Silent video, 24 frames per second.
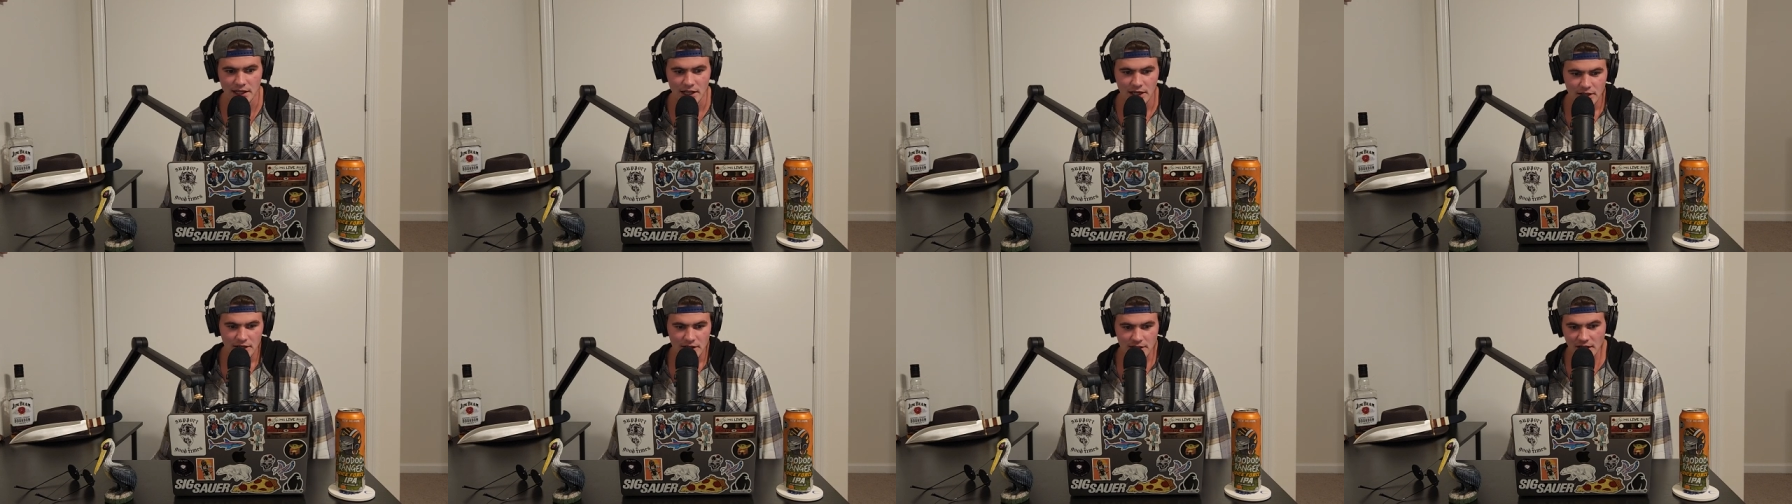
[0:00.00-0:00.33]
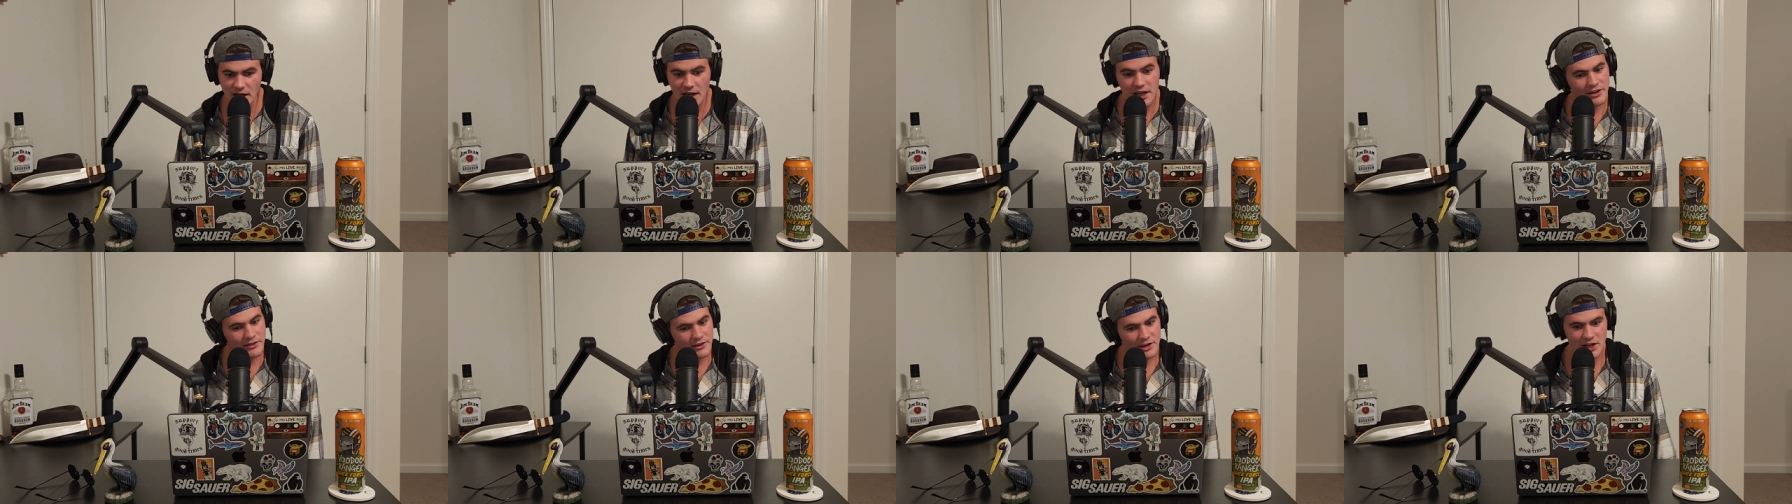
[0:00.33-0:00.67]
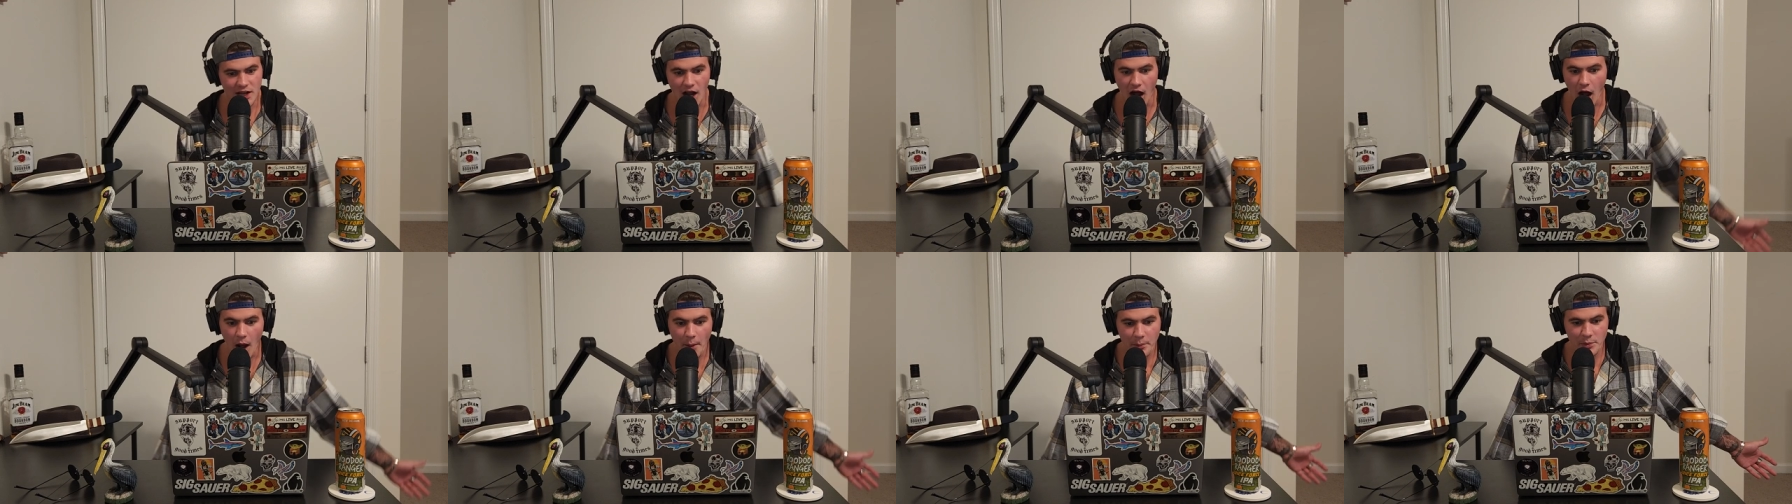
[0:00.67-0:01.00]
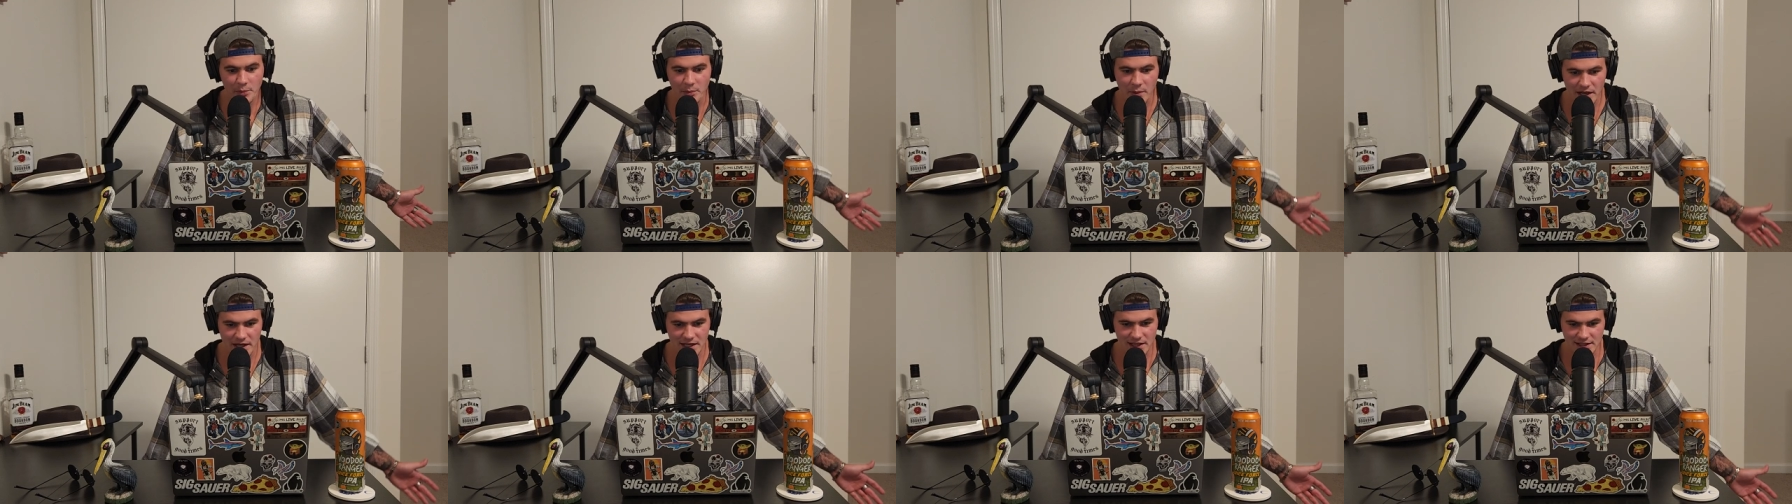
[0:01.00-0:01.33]
You're not even
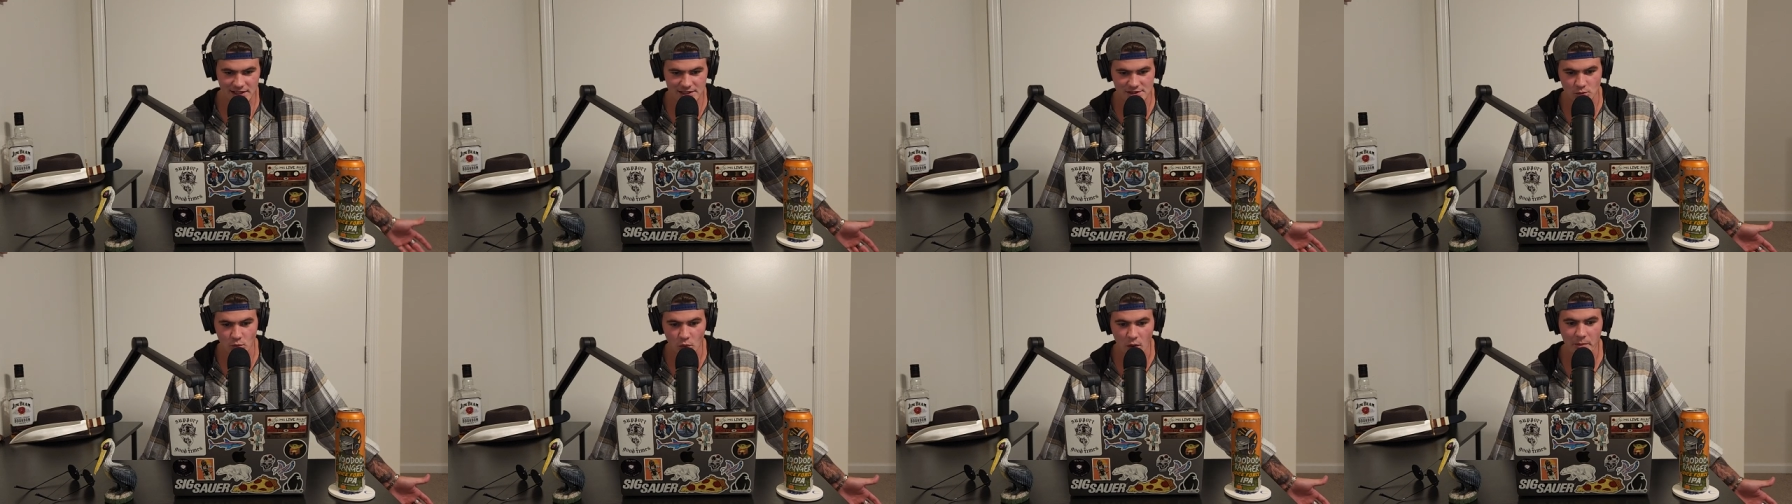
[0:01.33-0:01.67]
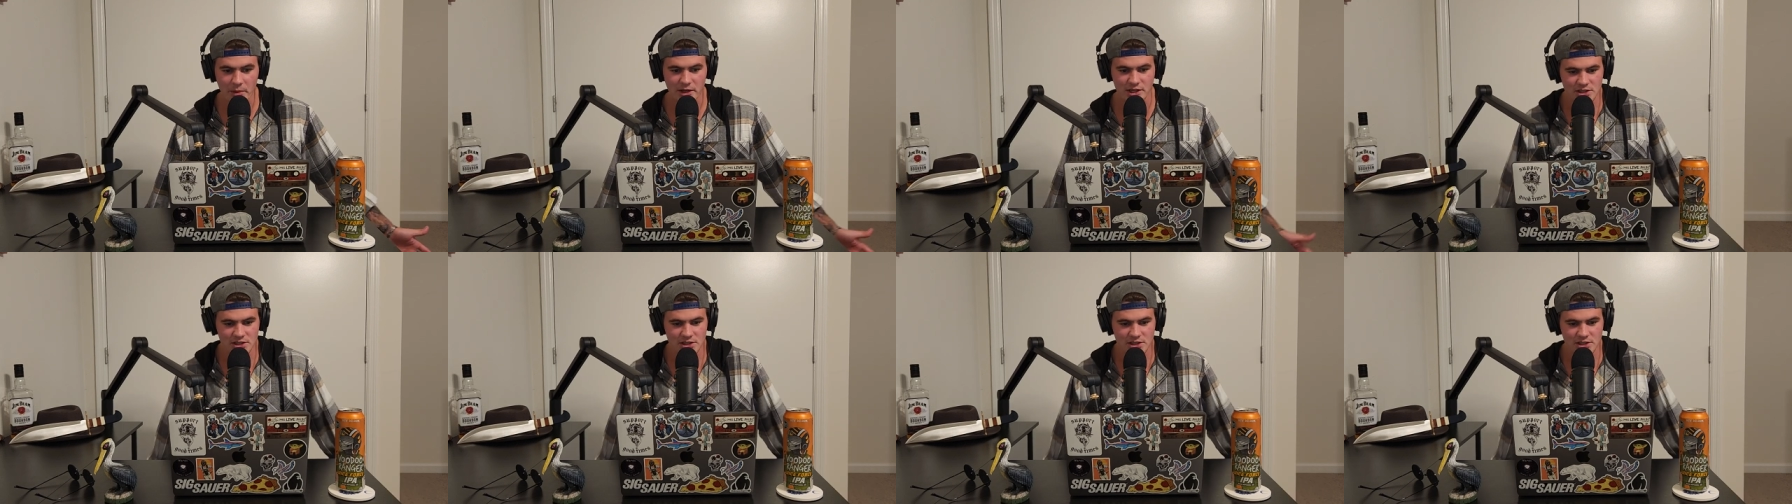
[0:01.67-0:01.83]
complimenting this woman.